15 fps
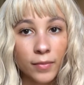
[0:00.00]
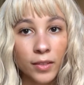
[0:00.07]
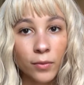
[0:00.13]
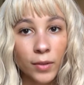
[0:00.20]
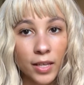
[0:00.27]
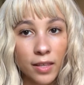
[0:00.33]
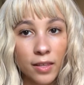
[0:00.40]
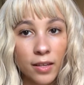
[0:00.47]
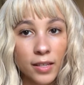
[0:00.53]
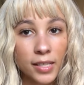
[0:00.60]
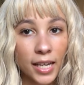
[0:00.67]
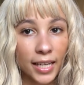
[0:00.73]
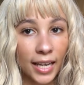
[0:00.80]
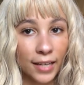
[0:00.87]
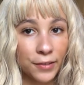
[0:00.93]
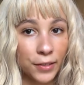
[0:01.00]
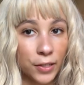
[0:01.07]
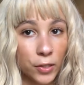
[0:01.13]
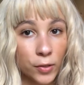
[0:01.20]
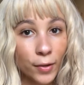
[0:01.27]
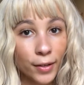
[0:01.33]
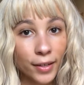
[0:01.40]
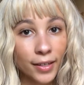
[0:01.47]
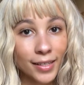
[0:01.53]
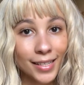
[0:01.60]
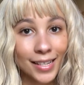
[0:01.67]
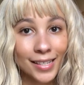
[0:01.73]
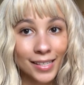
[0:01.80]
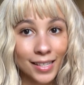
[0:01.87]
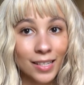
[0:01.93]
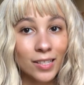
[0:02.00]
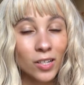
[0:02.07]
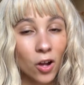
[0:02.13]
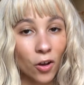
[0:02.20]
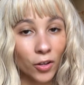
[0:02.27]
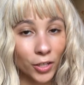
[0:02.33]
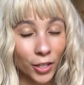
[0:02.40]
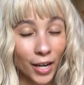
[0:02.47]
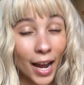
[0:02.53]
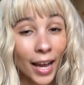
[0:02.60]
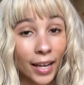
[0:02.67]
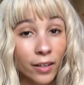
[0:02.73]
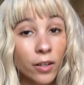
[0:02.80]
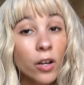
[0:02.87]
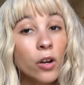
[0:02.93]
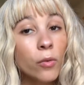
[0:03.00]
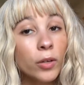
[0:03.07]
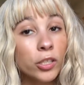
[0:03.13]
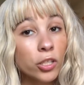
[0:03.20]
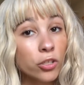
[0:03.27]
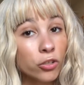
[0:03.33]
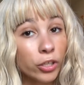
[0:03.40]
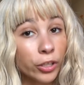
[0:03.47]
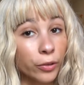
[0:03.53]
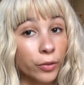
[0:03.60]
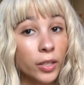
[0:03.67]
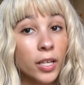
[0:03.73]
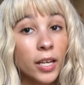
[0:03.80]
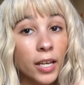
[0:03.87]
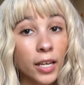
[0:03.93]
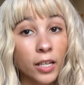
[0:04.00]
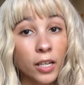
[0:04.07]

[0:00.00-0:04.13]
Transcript: with psychiatric disorders is that it's all in your head, which is true. It